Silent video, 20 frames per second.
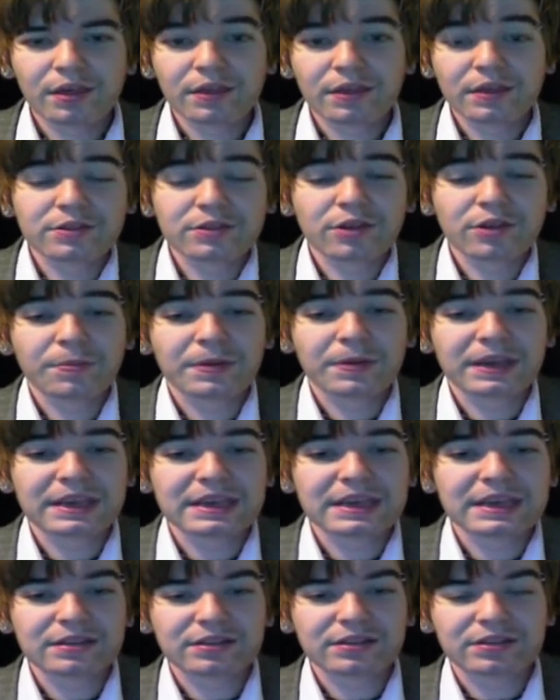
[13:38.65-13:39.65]
I know of a
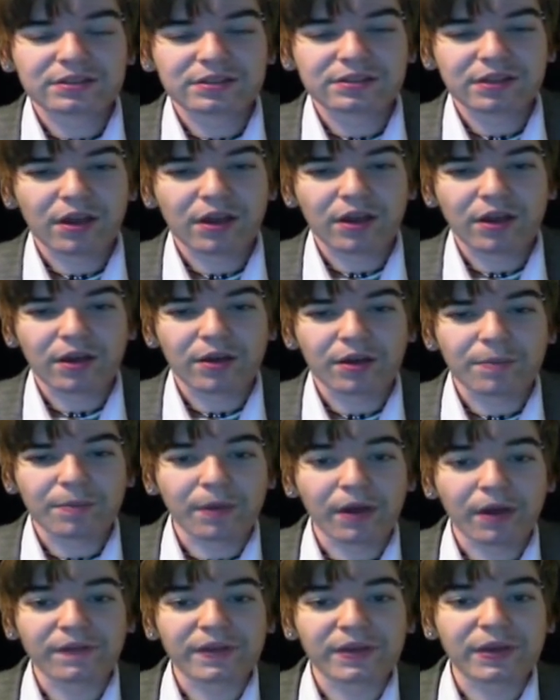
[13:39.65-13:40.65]
trans guy who
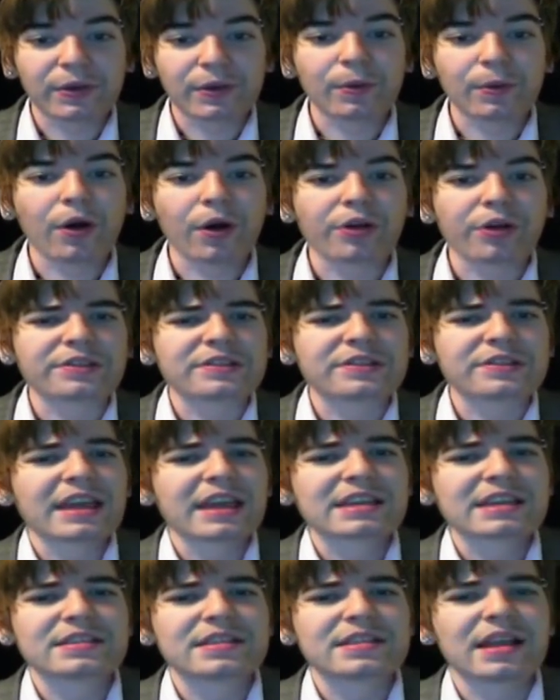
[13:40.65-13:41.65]
IDs as asexual,
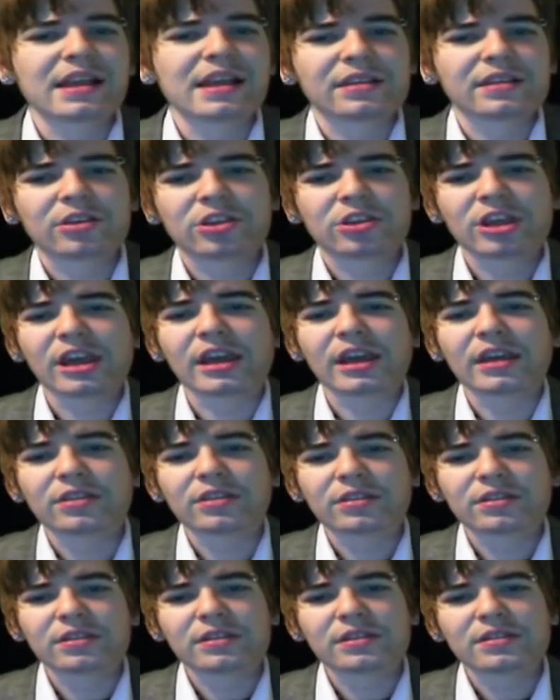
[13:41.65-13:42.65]
Sassy here in one of
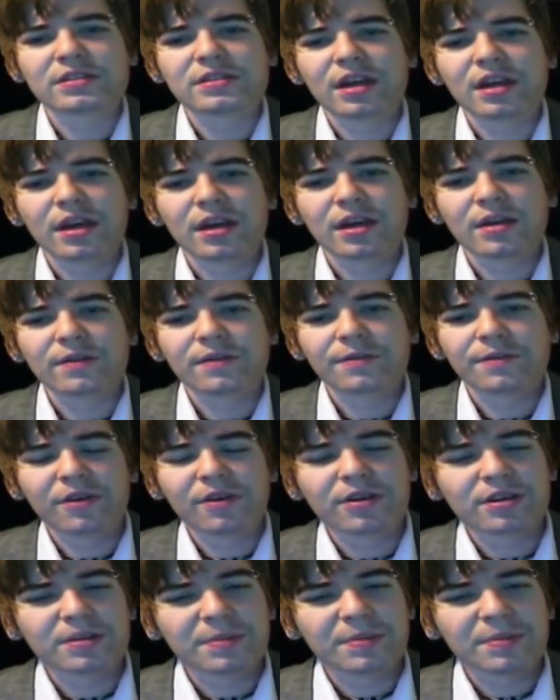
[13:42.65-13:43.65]
his videos,
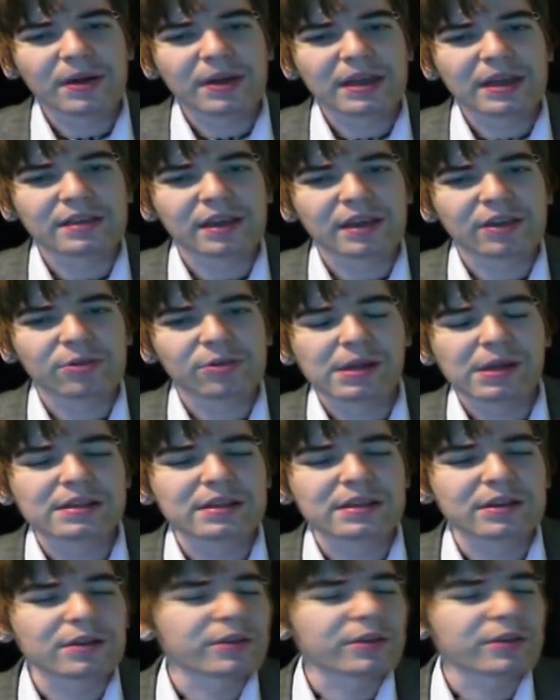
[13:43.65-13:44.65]
and I'd sure hate to
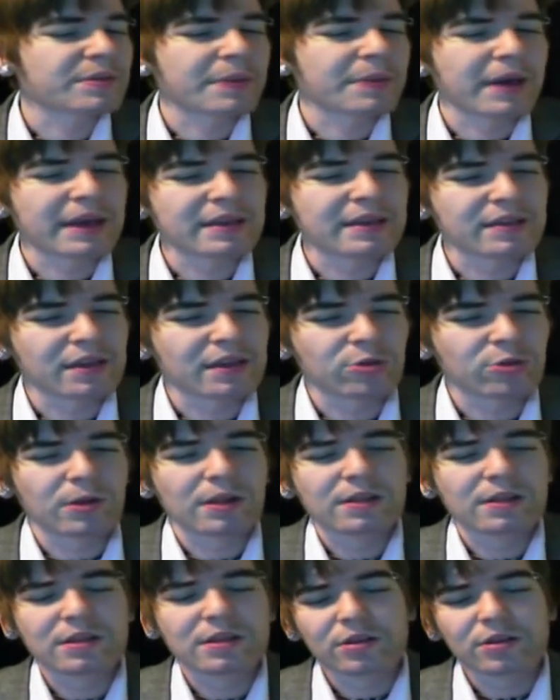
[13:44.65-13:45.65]
hear anyone trying to tell
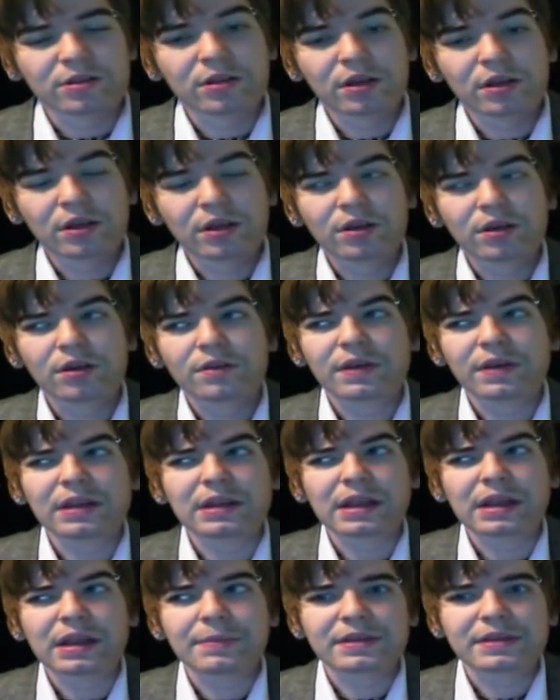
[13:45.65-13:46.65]
him he's only
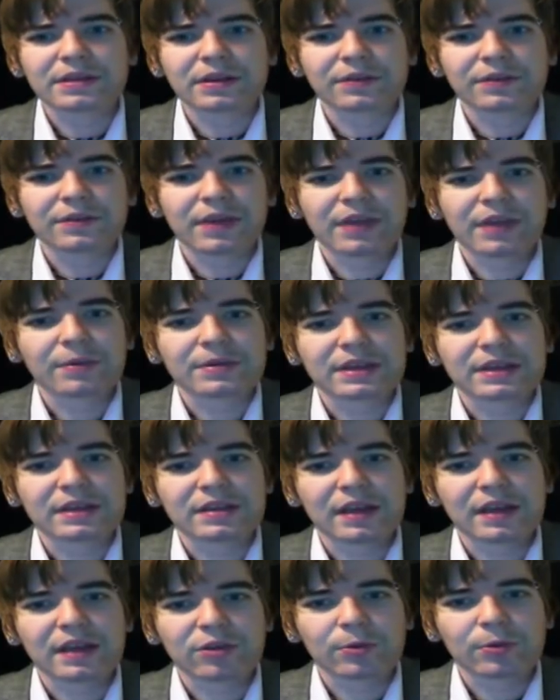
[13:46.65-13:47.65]
asexual because of some issue
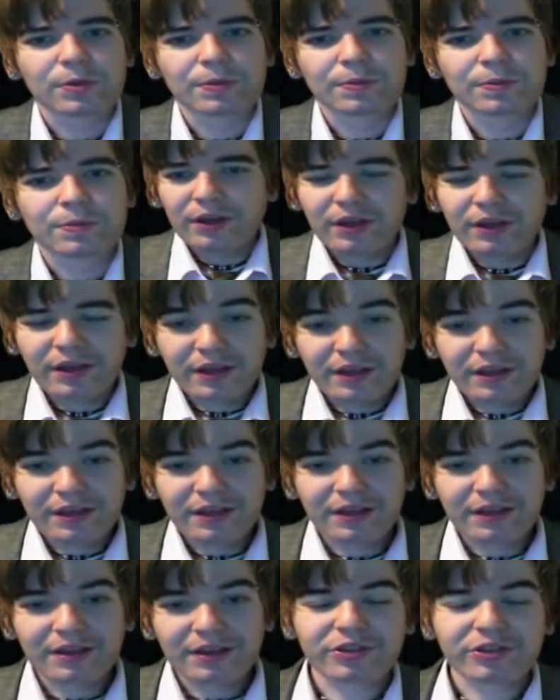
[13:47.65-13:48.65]
he's sure to have related
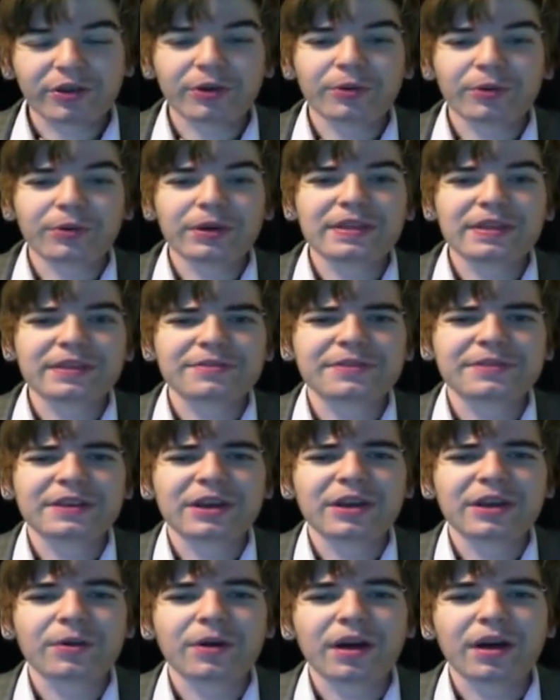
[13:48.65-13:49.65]
to his body or his
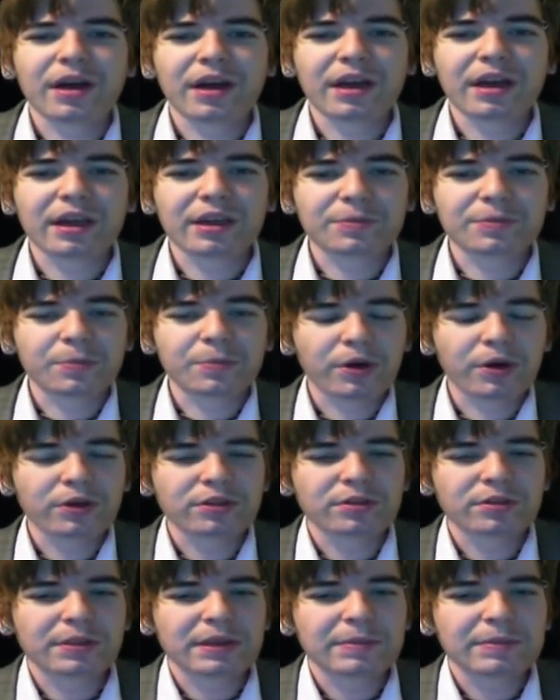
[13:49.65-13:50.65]
transition.
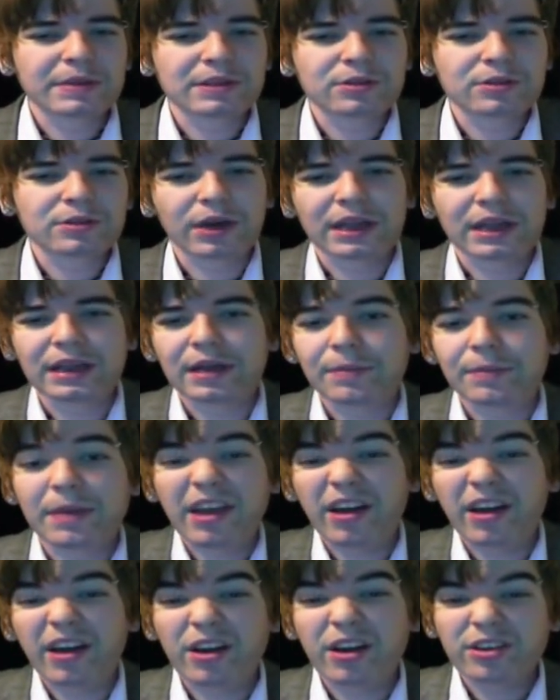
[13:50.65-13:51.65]
Sassy and others
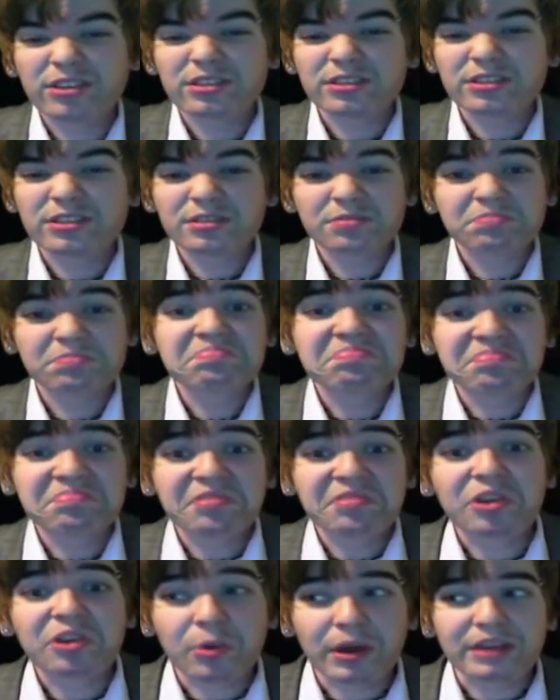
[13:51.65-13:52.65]
like him are one more
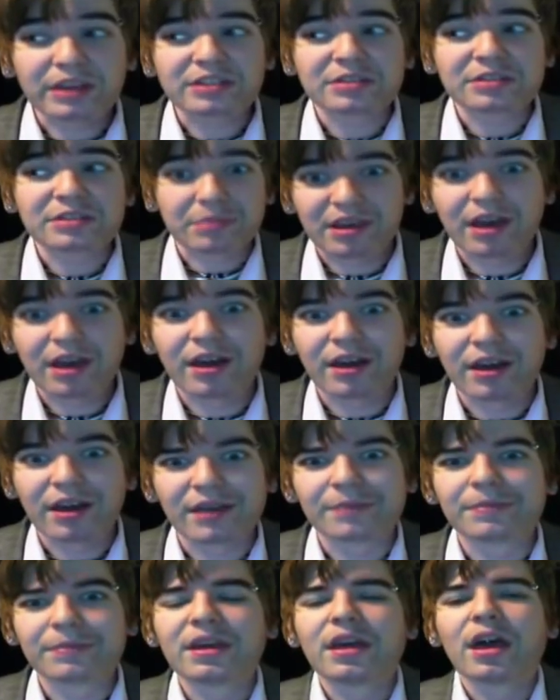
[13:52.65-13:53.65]
way a person can be
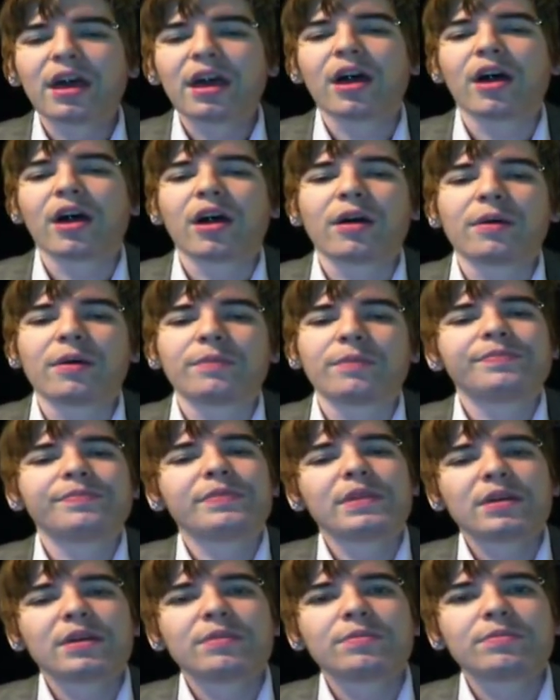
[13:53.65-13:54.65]
asexual, and
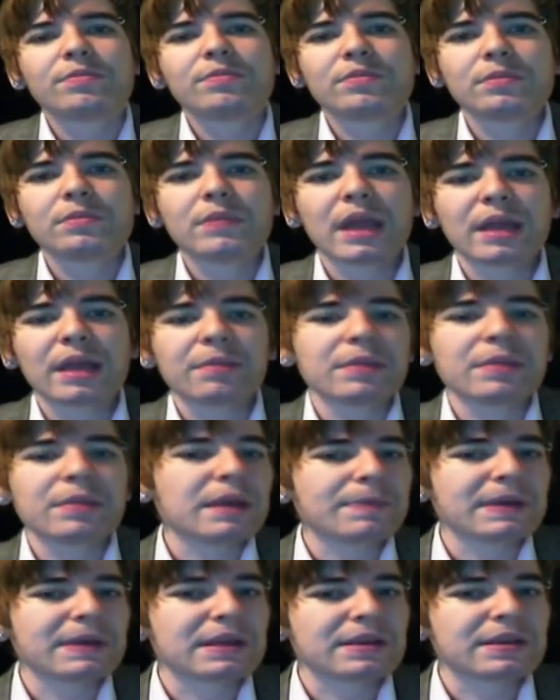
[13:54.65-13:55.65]
there's nothing valuable to
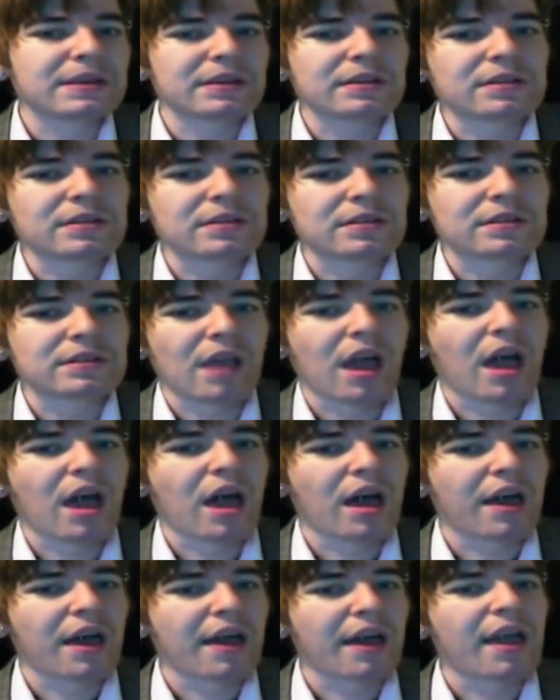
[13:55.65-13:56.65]
be gained by blaming
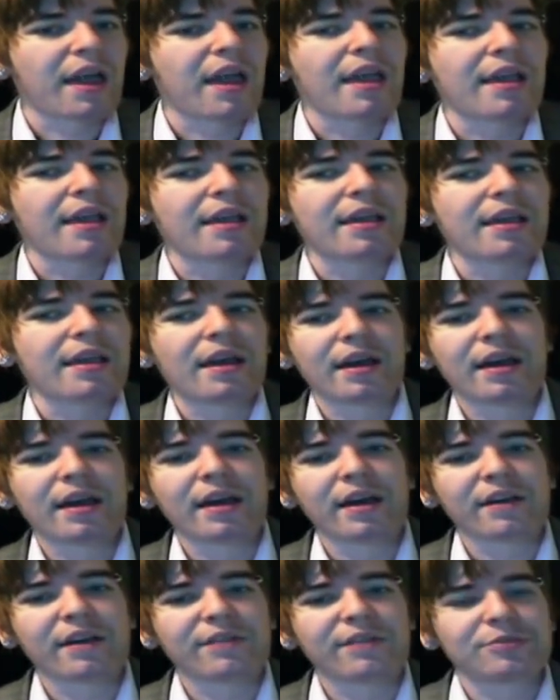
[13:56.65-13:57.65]
his orientation on
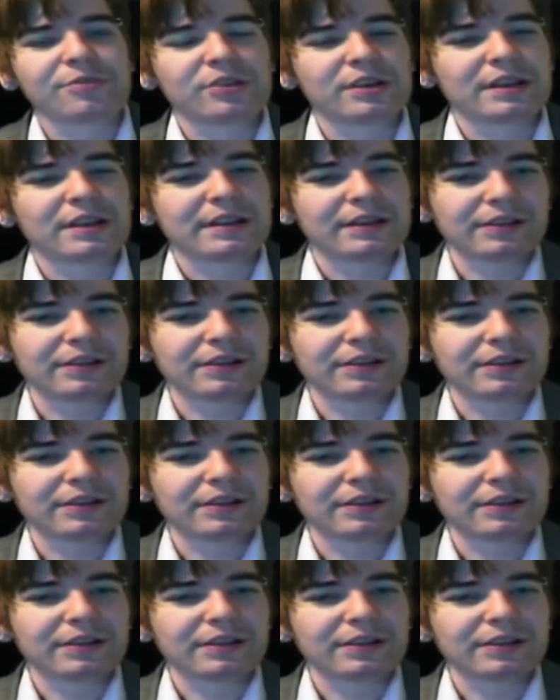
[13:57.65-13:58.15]
being trans.